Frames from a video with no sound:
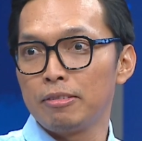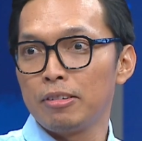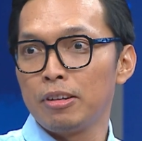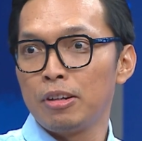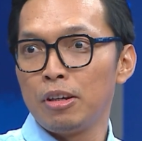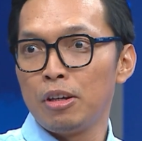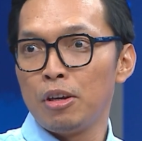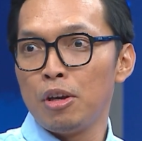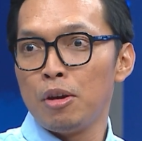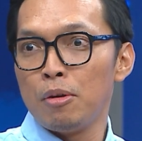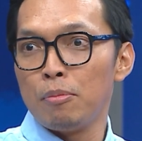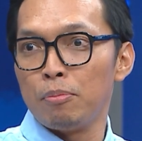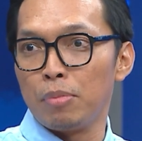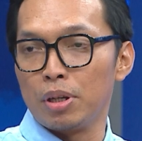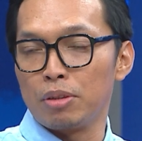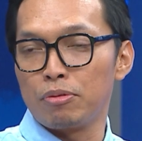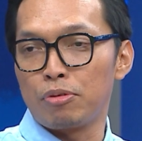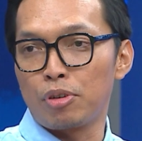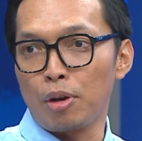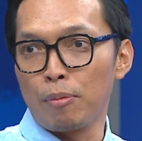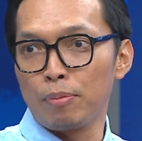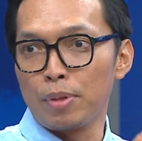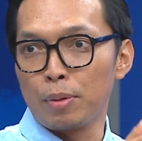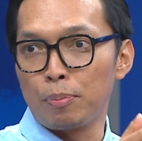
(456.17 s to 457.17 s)
Yeah. But
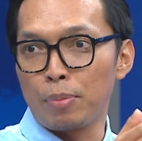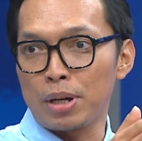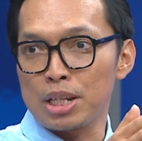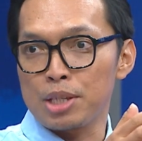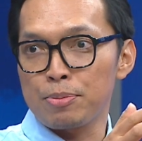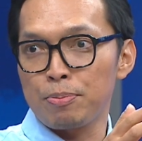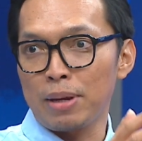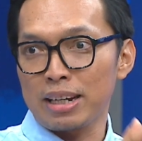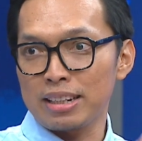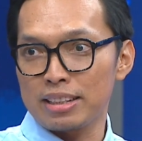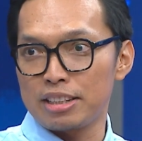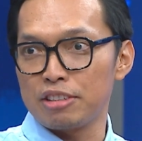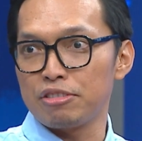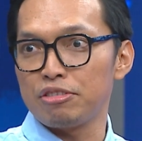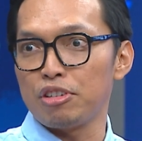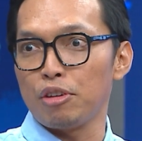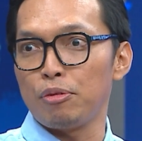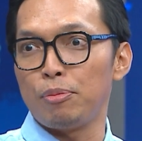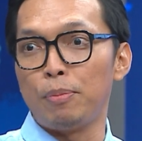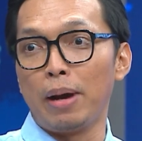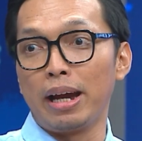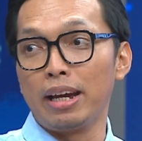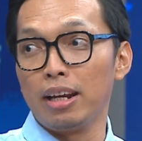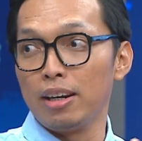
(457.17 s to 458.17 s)
from the perspective
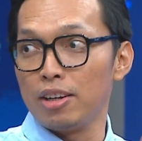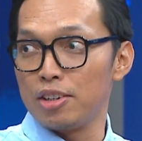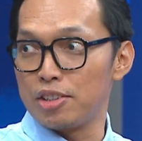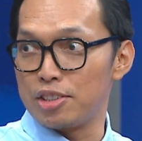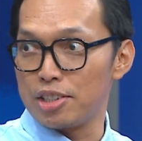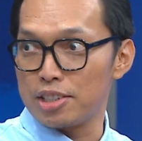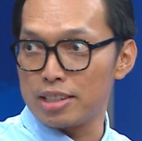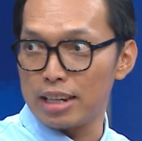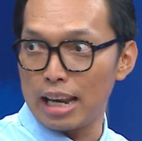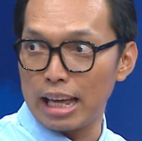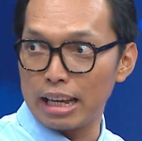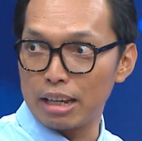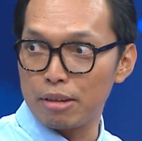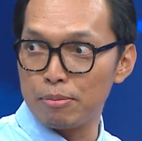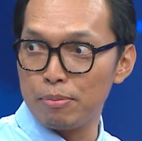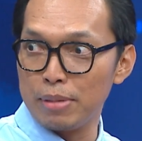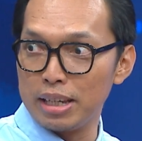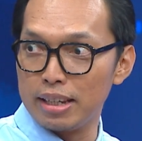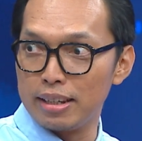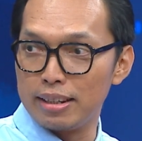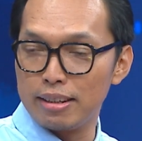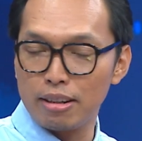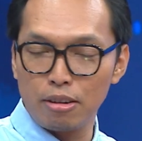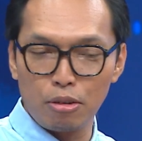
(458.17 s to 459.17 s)
of biologists like
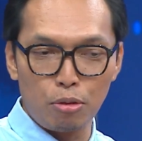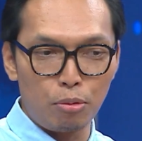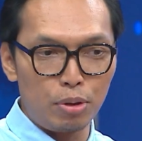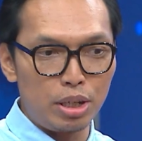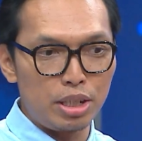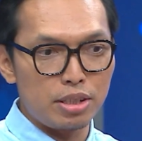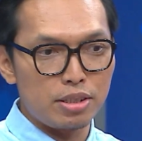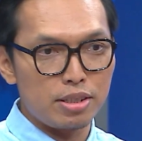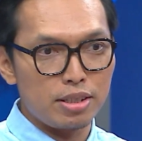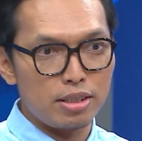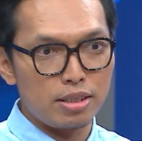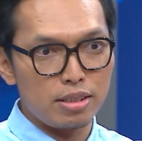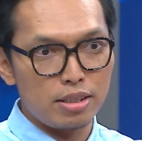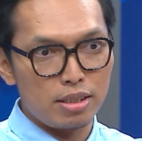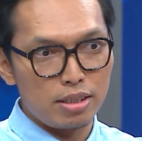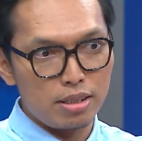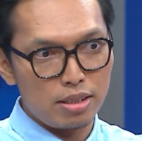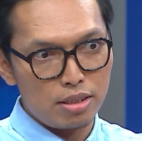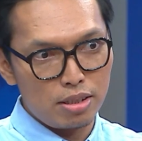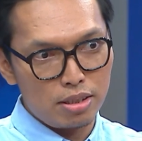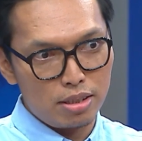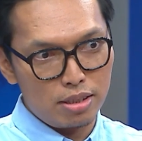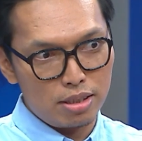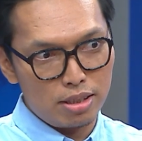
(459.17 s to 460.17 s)
me, we
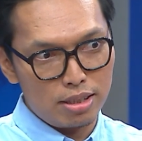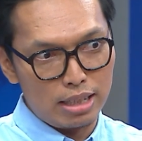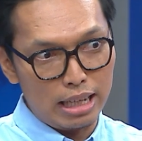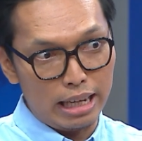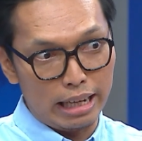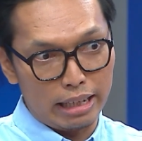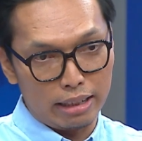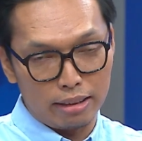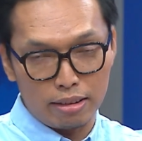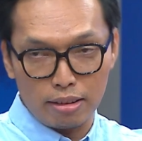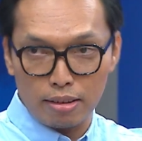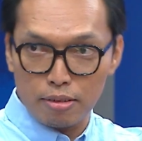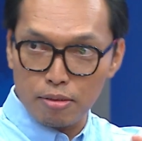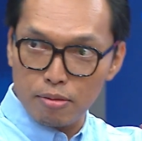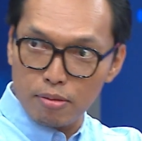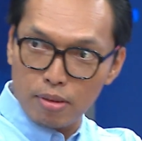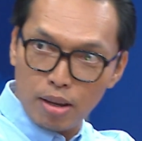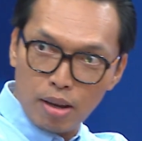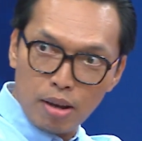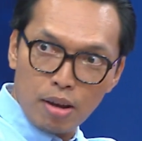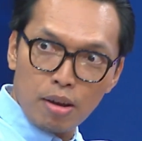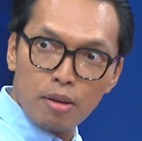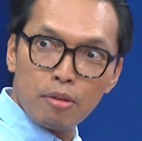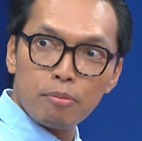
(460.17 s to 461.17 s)
see it
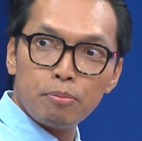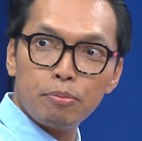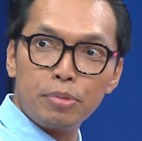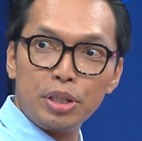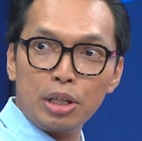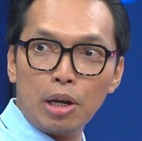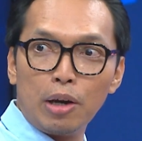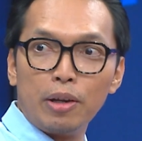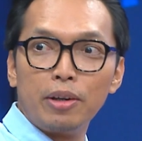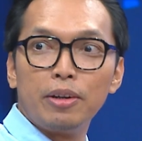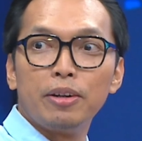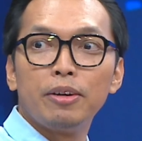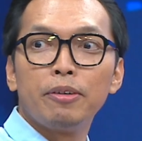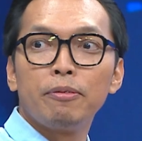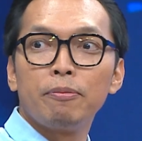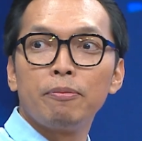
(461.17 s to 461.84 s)
beyond.